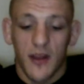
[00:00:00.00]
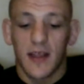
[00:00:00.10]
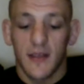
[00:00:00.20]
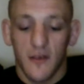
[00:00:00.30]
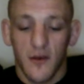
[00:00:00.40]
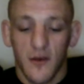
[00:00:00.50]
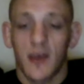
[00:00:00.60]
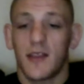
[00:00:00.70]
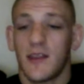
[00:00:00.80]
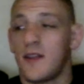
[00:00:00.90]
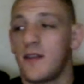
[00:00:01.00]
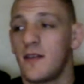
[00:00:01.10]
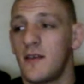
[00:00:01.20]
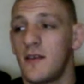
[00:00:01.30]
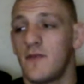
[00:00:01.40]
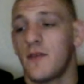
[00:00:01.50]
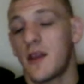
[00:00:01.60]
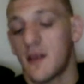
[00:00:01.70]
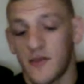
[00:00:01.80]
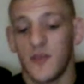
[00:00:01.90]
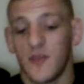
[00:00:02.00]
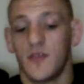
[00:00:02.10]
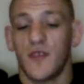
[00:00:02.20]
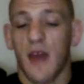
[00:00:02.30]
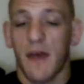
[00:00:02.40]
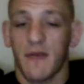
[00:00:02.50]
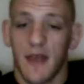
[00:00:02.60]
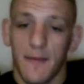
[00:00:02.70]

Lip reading: to take this fight and then fight soon after that.